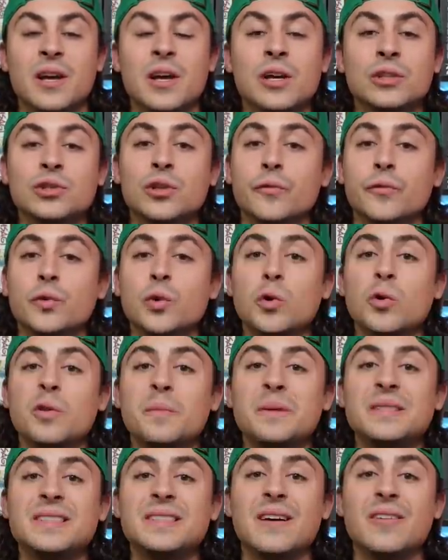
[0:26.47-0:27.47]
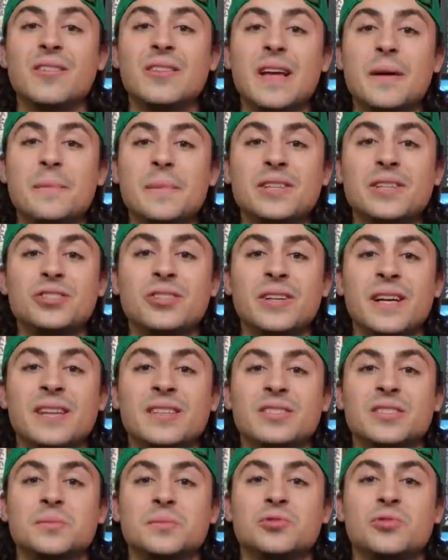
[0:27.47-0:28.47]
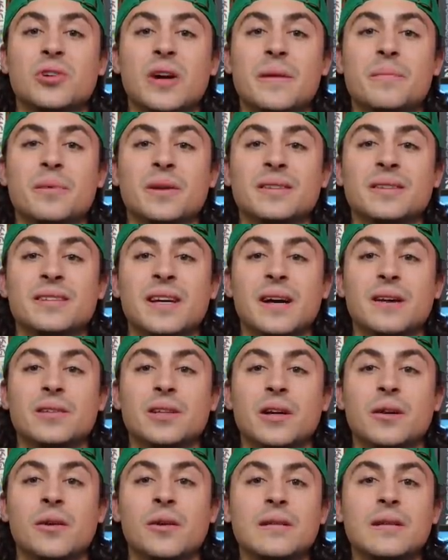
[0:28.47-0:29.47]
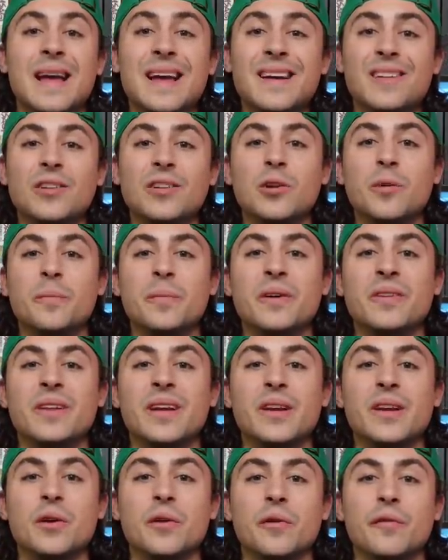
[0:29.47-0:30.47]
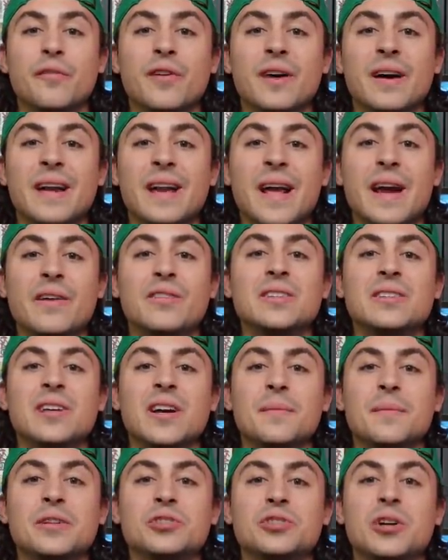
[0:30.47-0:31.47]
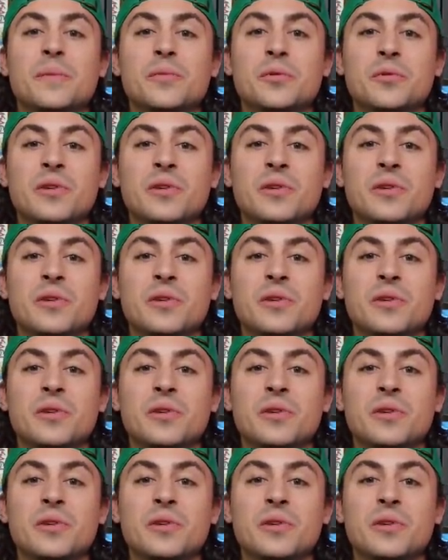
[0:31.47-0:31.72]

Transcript: So if you don't want to miss out on that, make sure you hit the subscribe button down low and a little bell to get notified every time I drop new